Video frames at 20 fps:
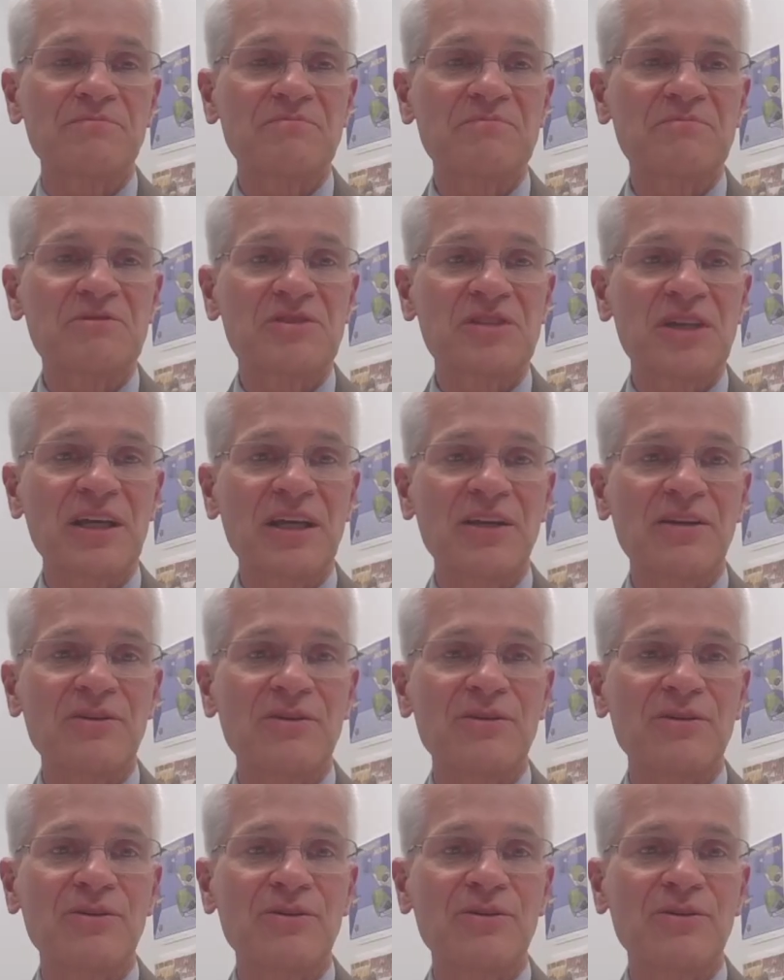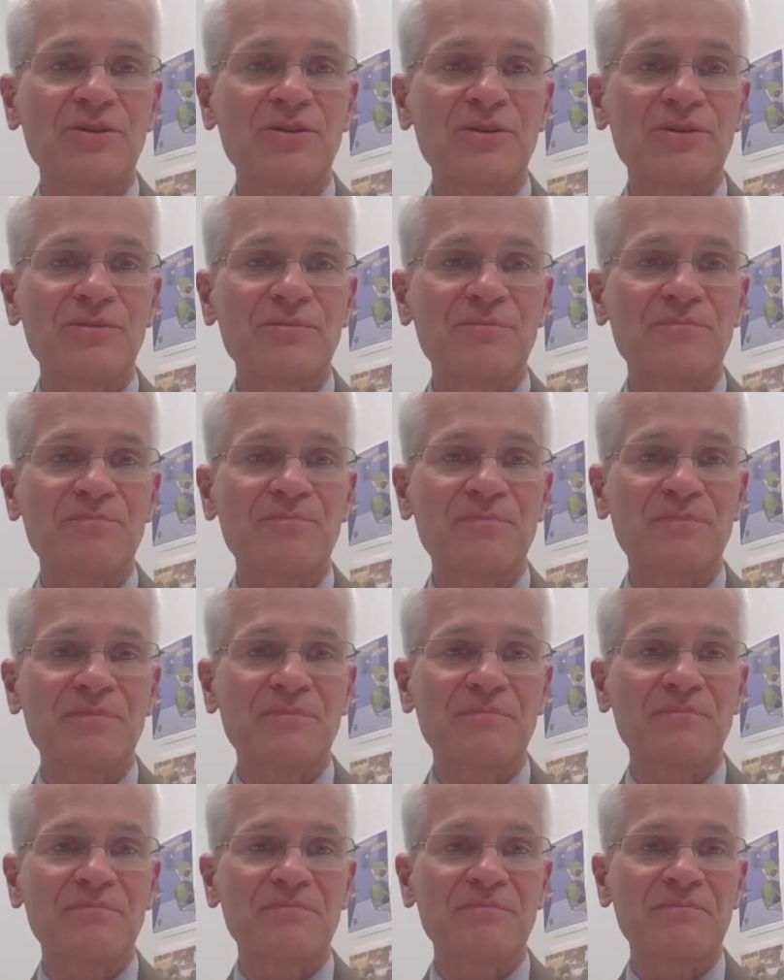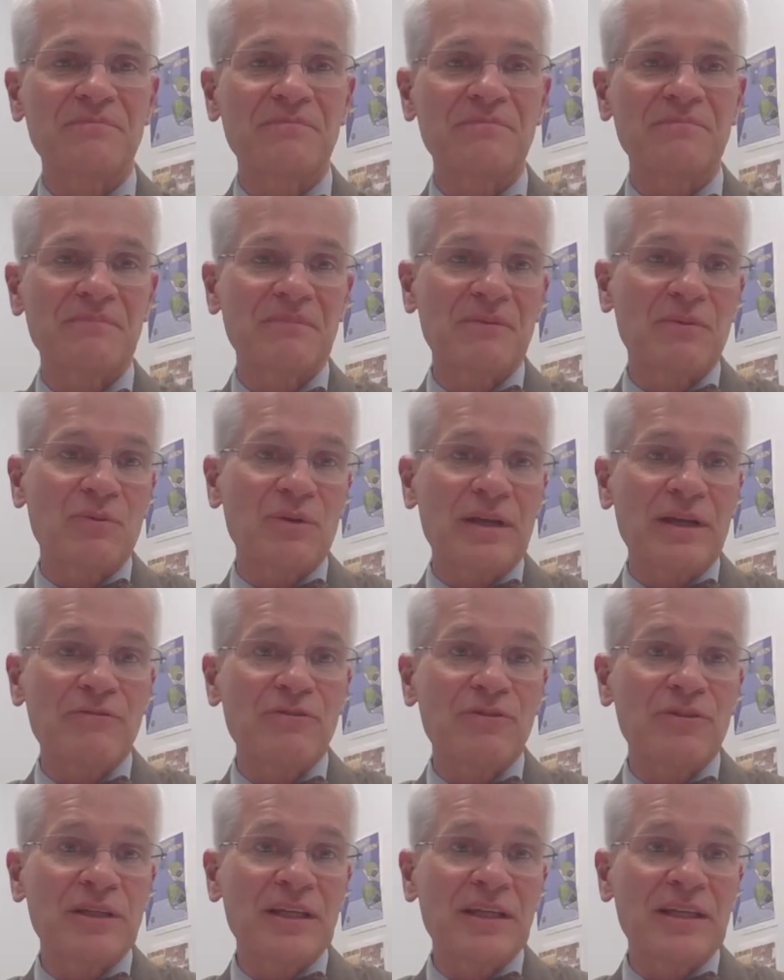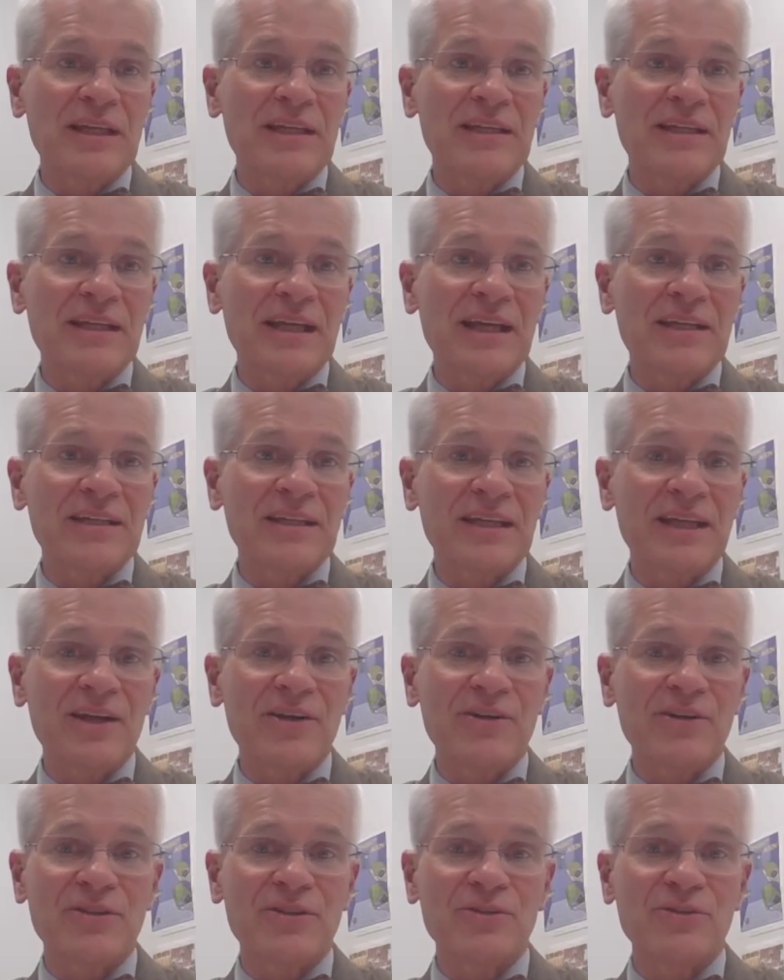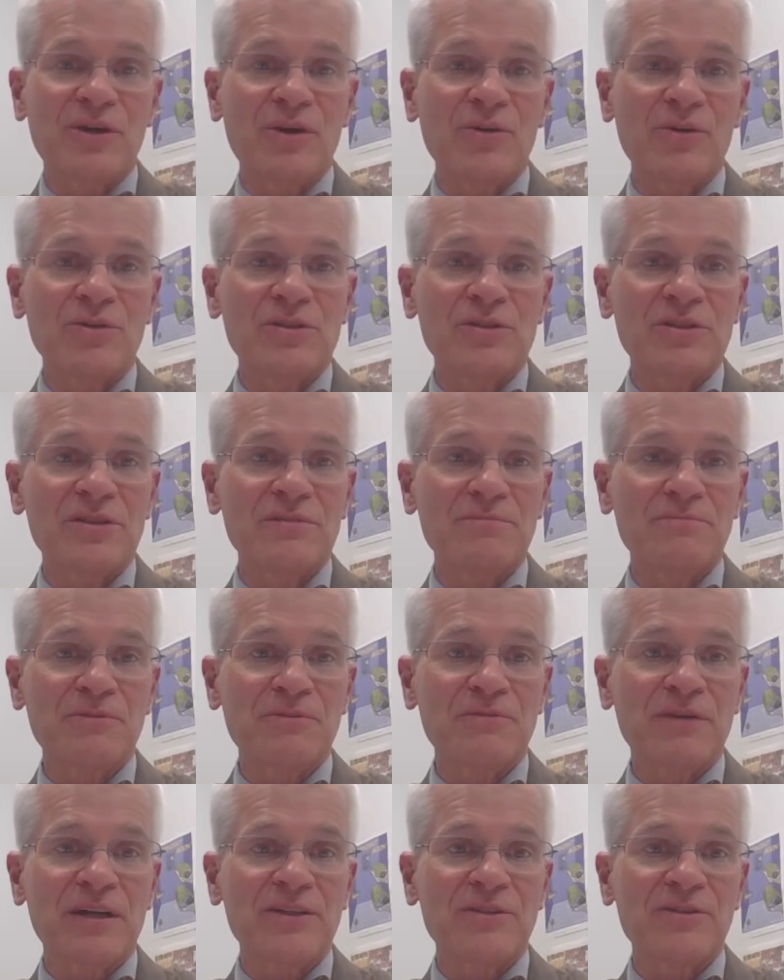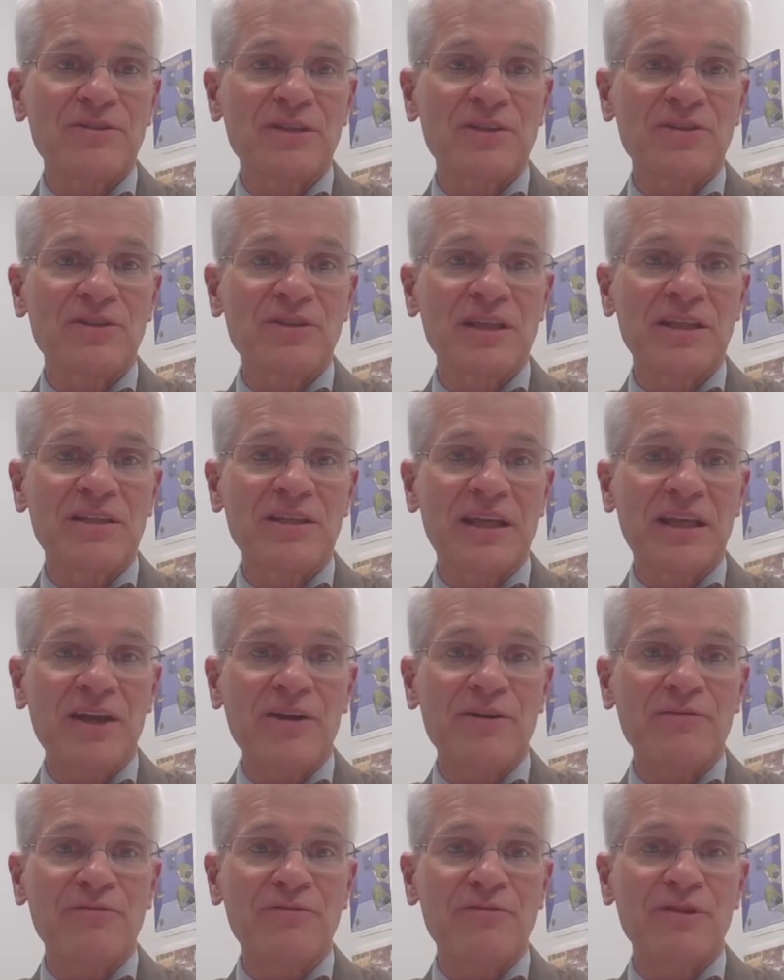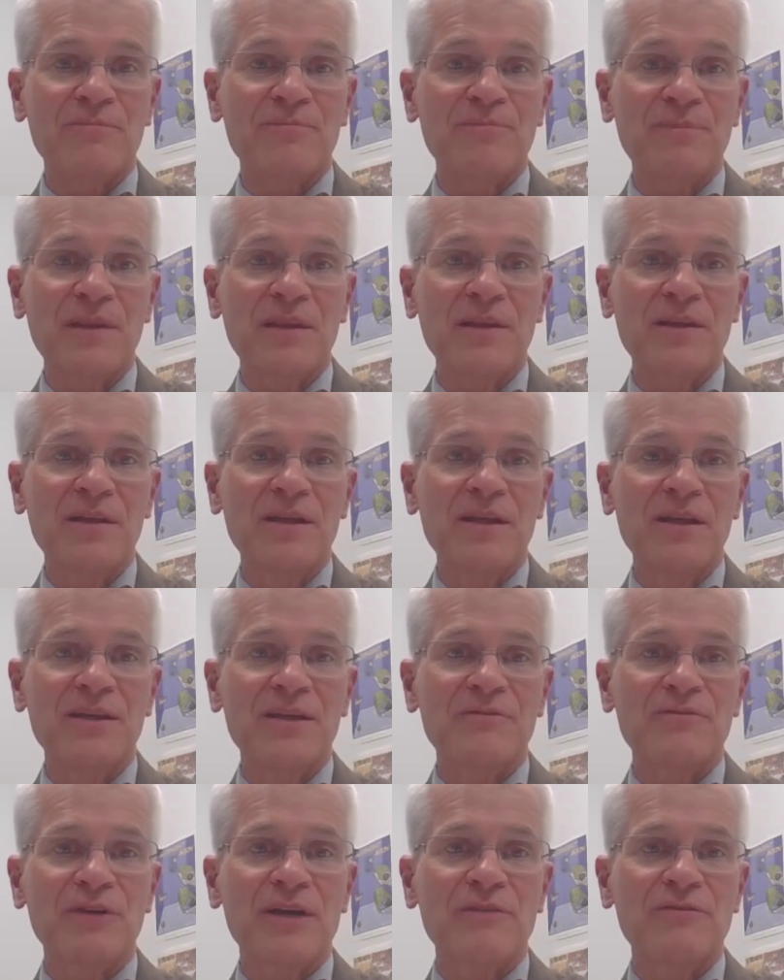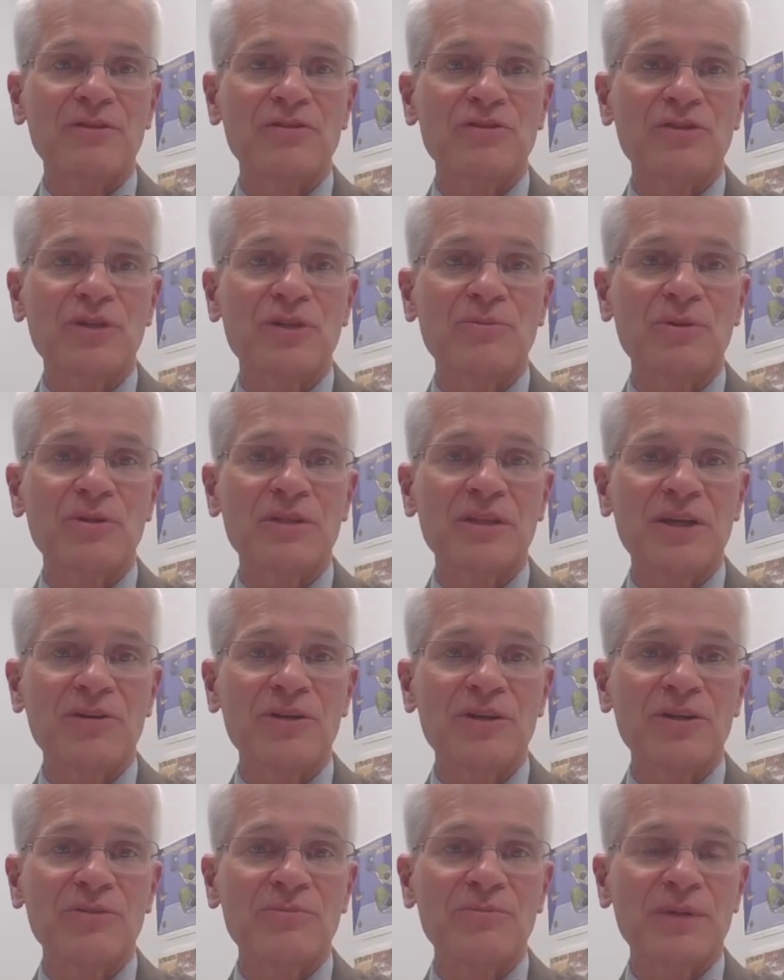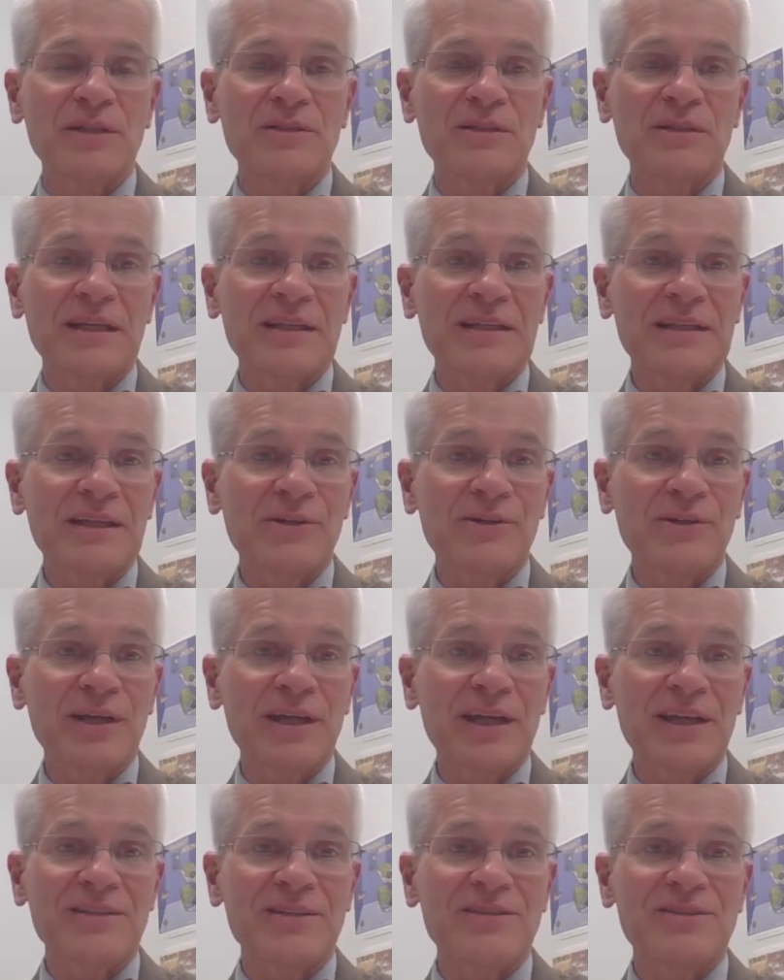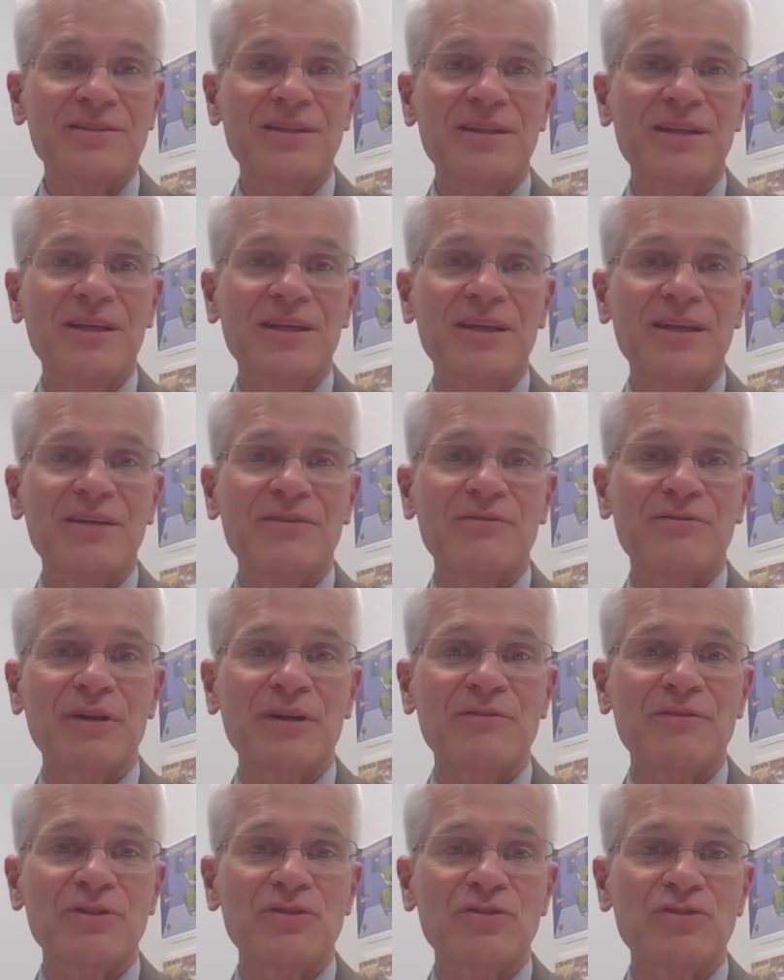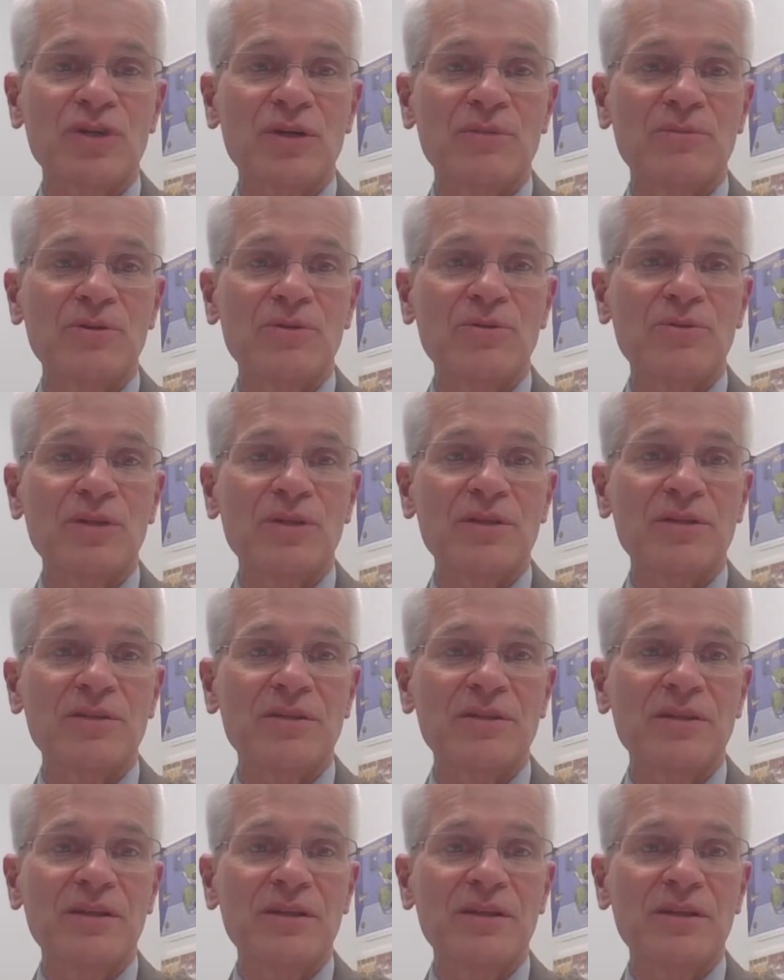sick or whatever, need any kind of care, you go to the provider that you need the care from. If you're having trouble with hearing, you might get hearing aids. If you're having trouble with